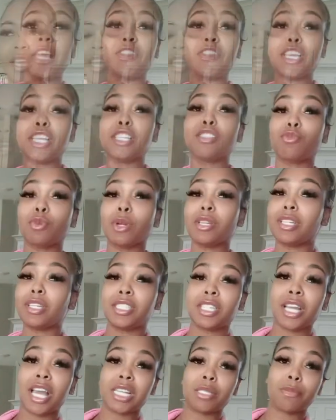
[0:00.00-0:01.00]
this really
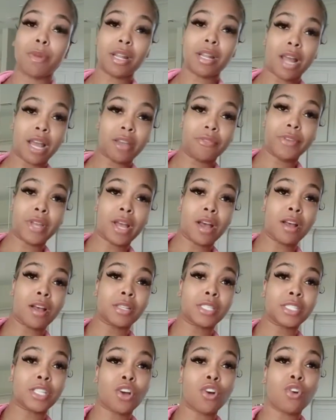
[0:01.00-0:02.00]
changed my life,
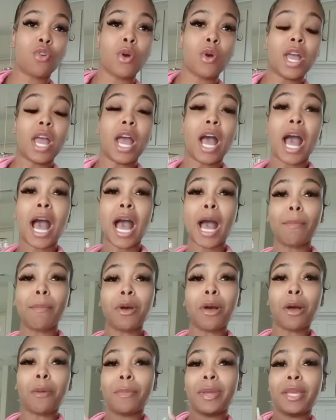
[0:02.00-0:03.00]
y'all. So I'm
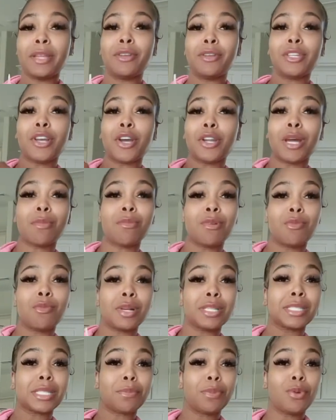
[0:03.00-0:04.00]
going to be your number
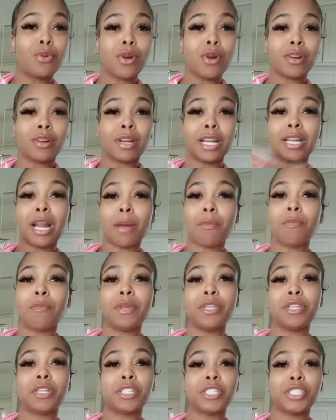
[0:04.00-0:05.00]
one supporter, and I'm going to
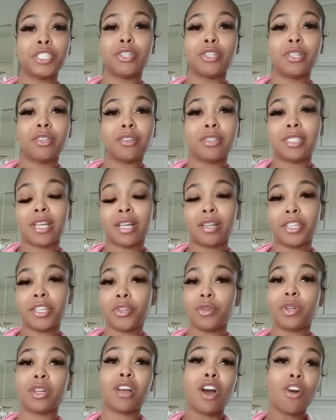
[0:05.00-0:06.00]
be your cheerleader telling
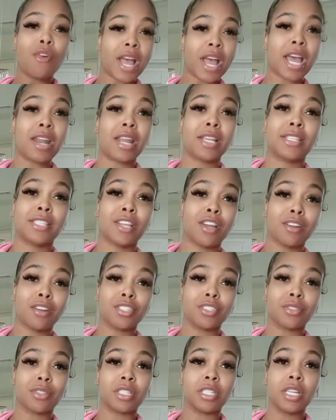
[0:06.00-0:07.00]
you to go have that
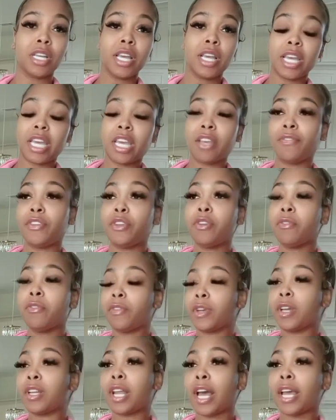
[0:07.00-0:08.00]
surgery. If you
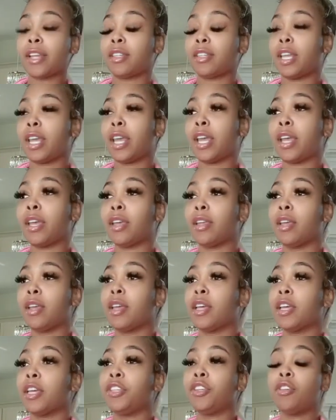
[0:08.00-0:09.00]
feel like that
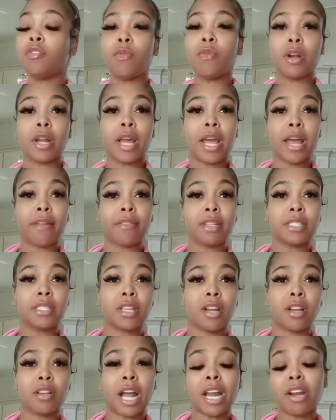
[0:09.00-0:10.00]
you want to have the
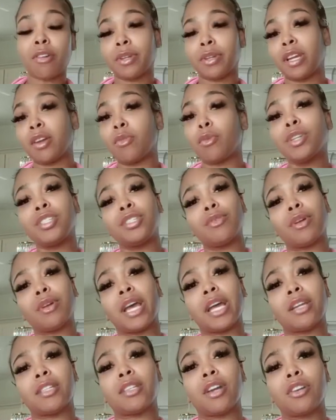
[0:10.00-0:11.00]
surgery, I don't care what you want
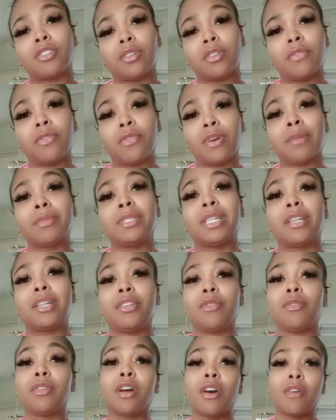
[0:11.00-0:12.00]
to have the surgery for. I'm
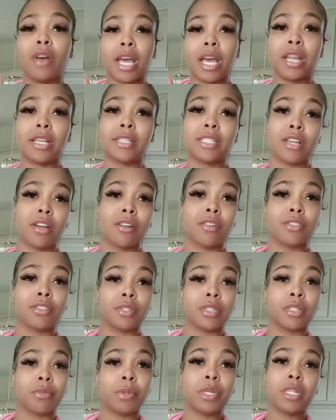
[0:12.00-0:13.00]
telling you to go have that
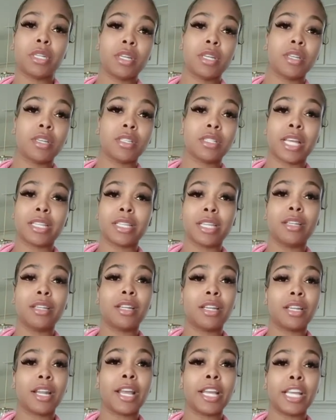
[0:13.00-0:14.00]
surgery, because at the end of
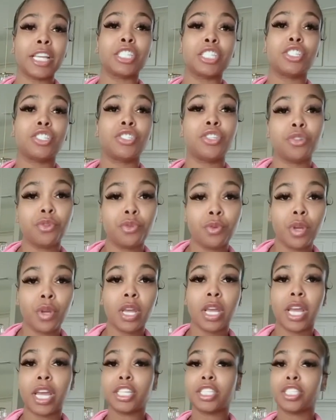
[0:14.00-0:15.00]
the day, it's you,
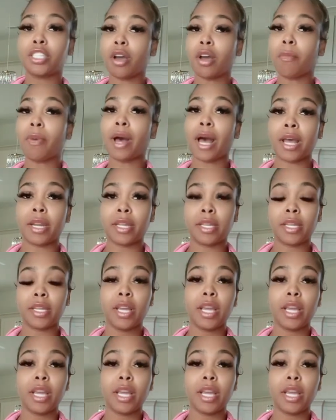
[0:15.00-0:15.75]
it's your body.